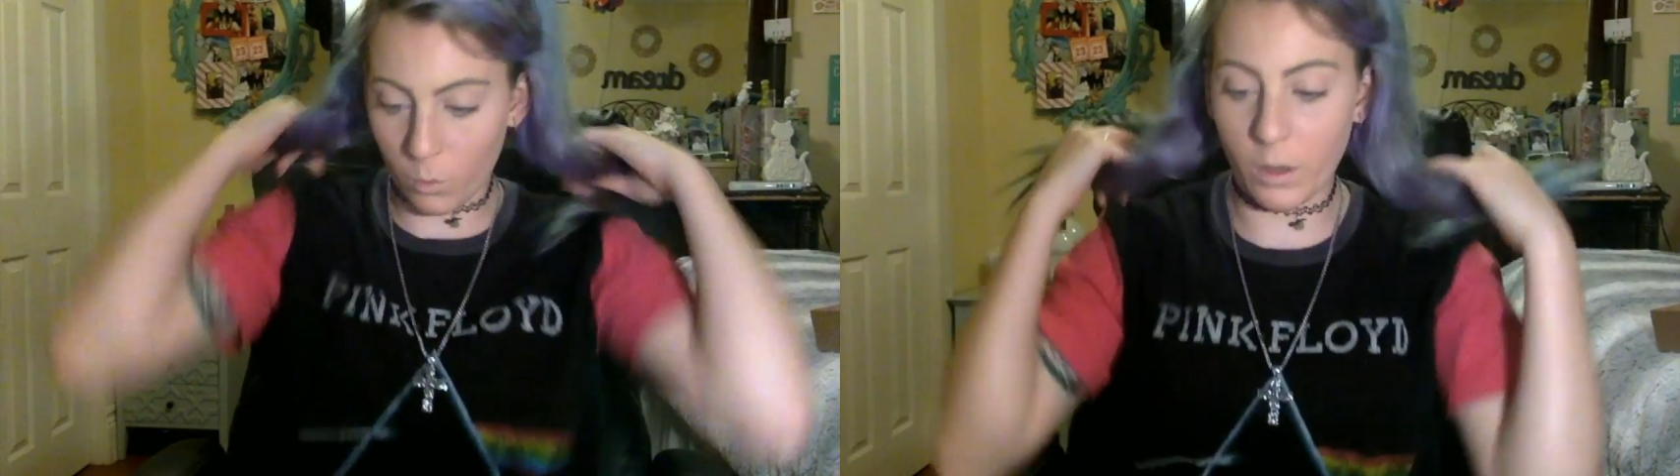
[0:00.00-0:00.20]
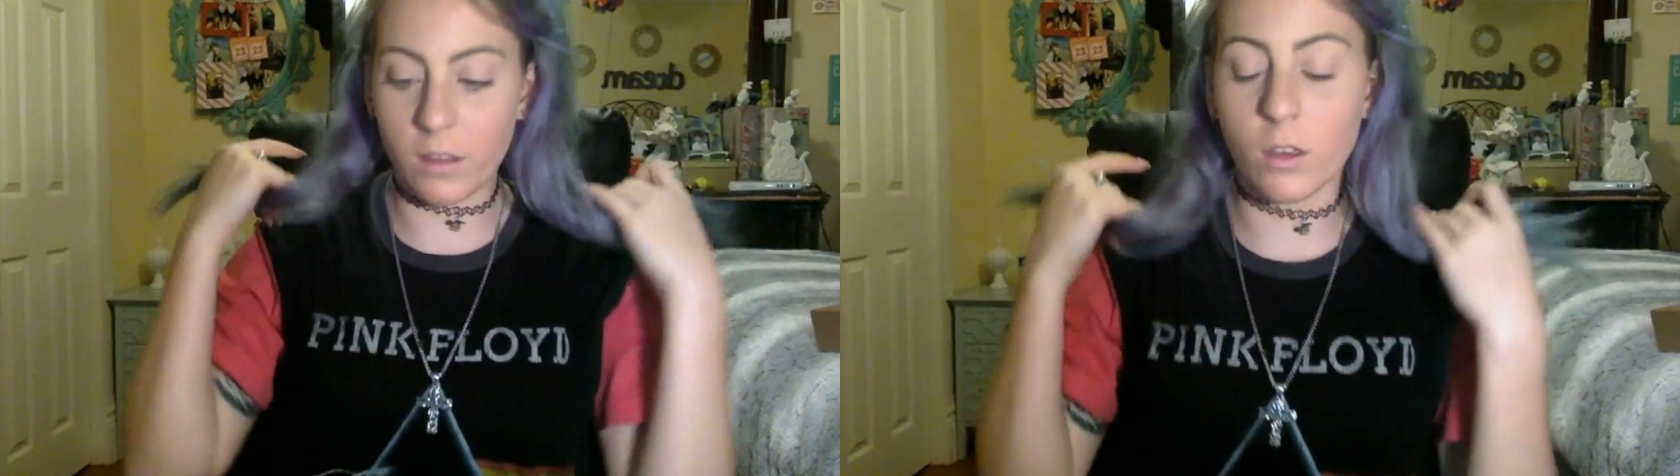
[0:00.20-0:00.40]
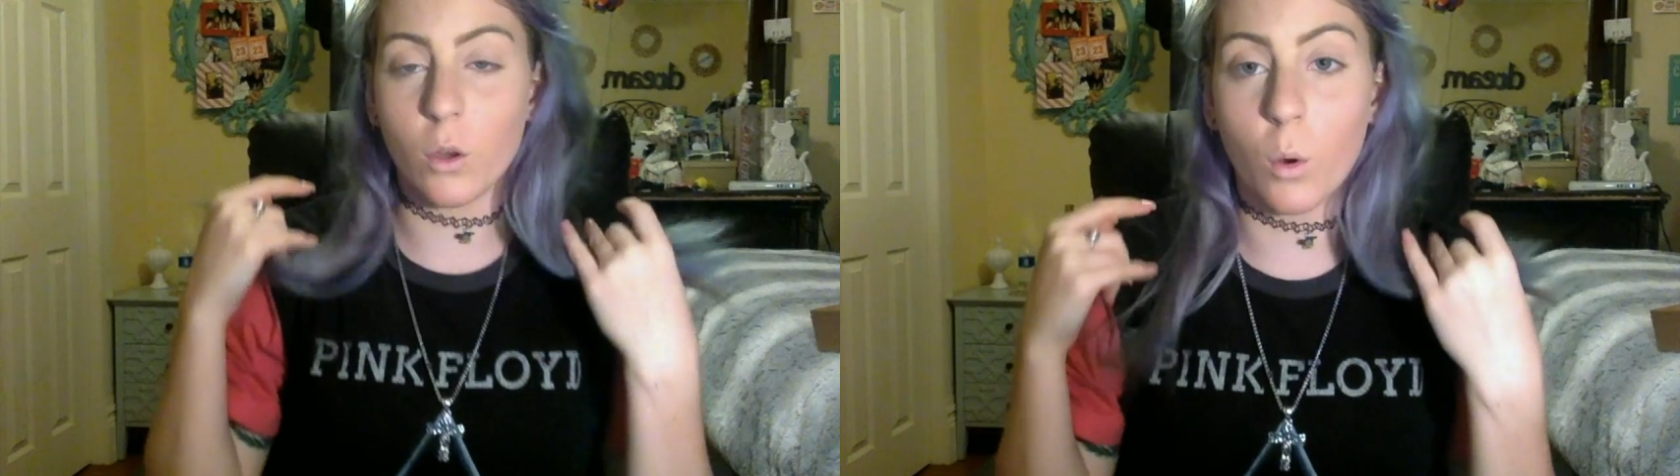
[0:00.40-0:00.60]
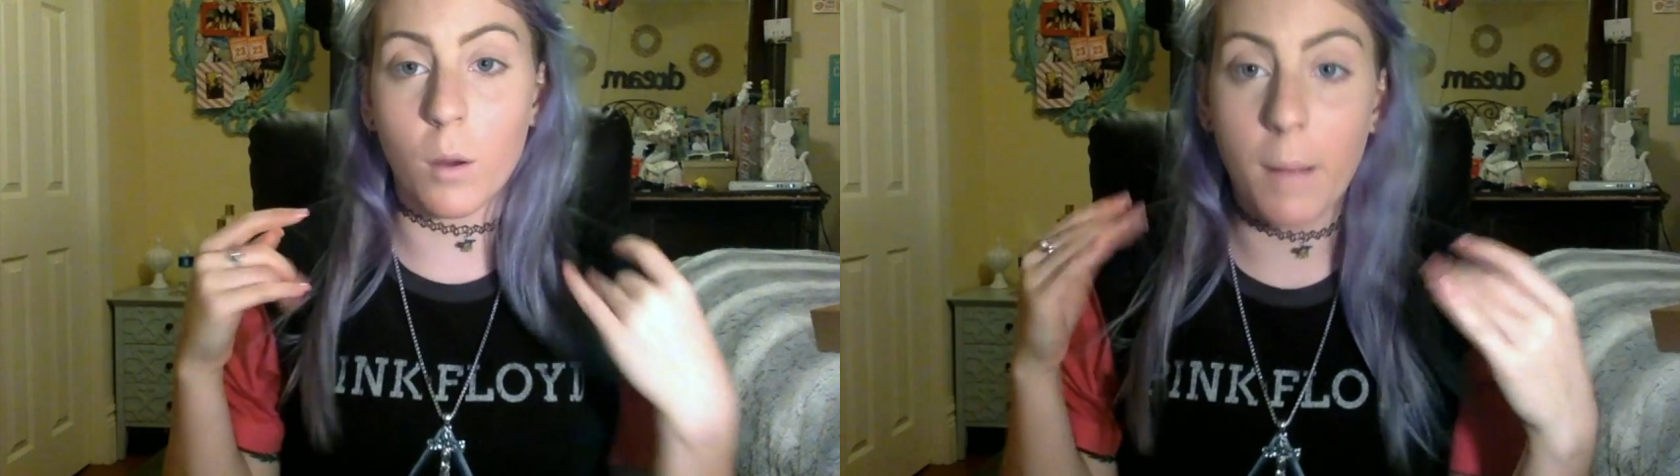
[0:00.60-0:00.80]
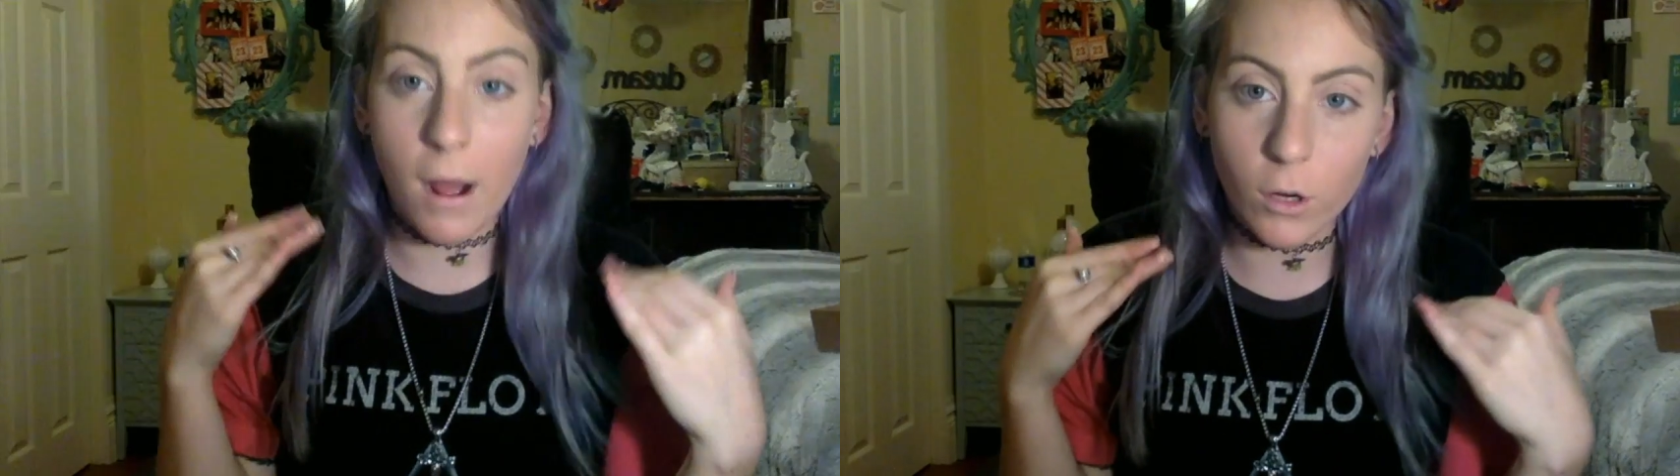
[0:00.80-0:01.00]
with
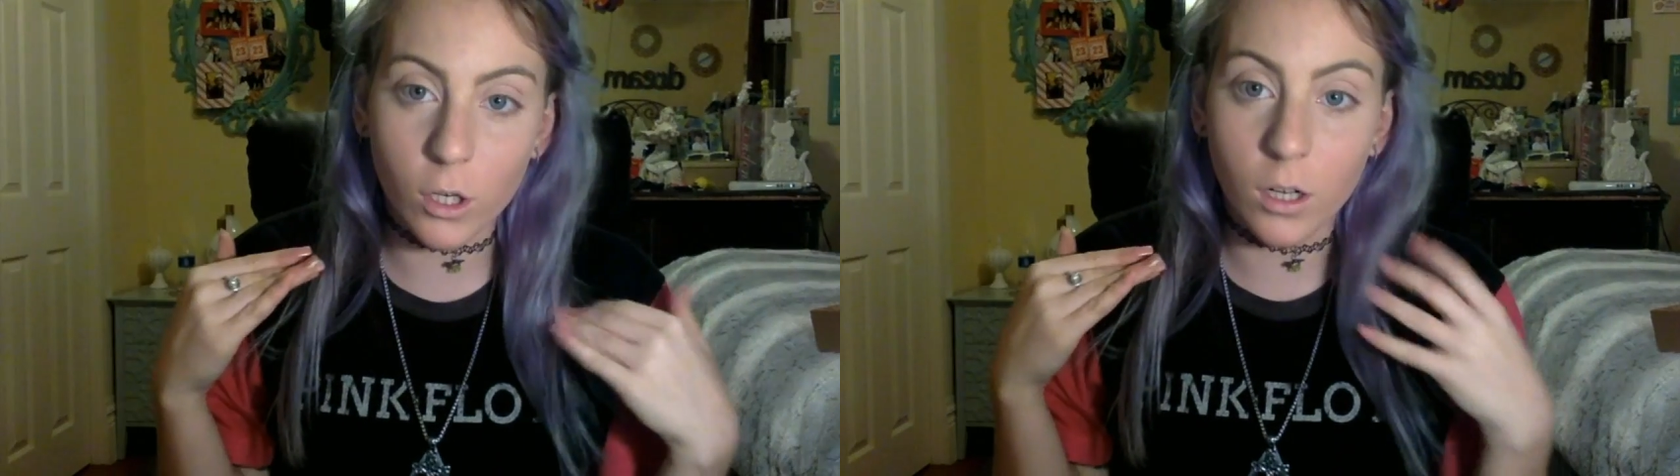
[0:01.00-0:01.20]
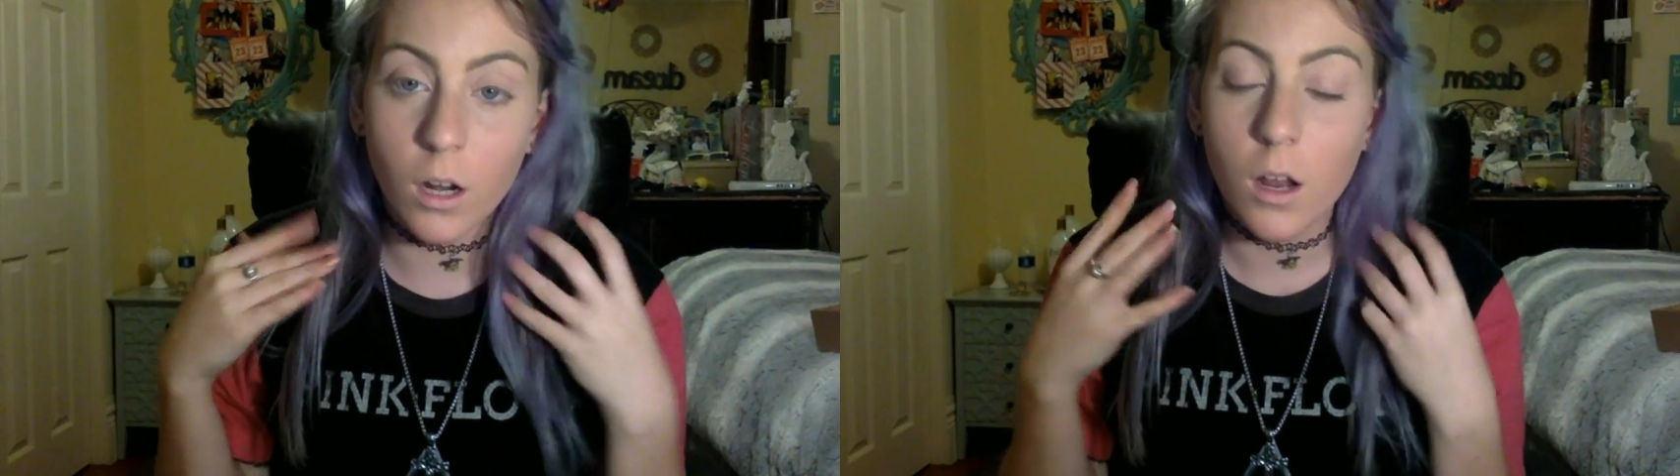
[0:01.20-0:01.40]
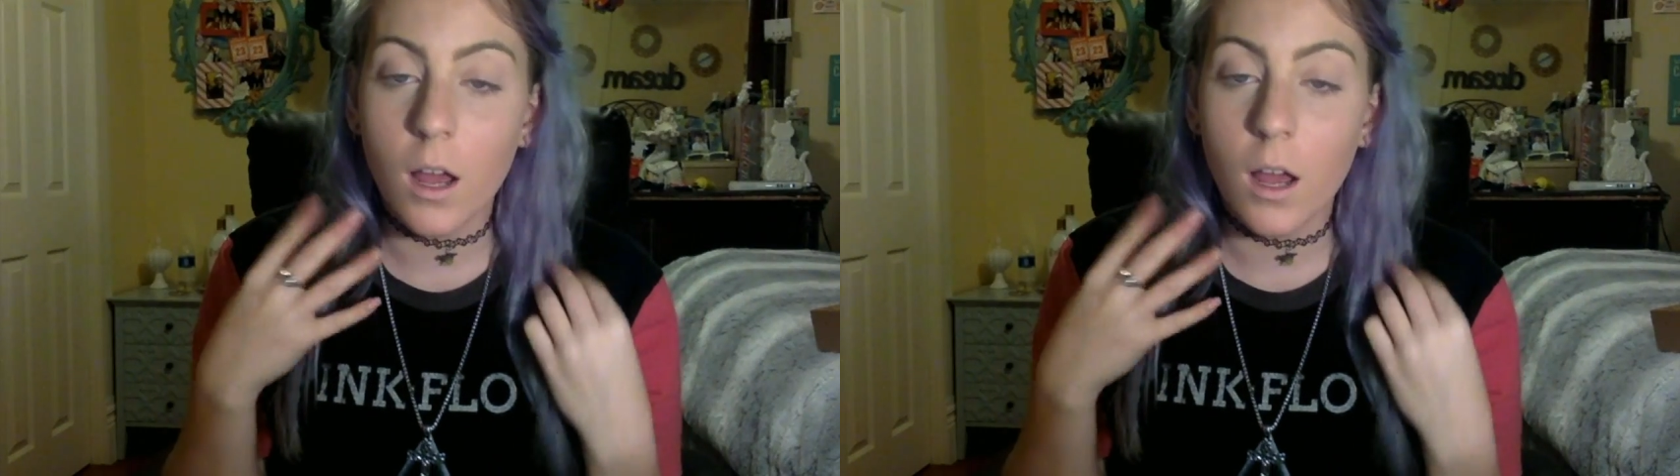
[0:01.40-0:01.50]
your powder,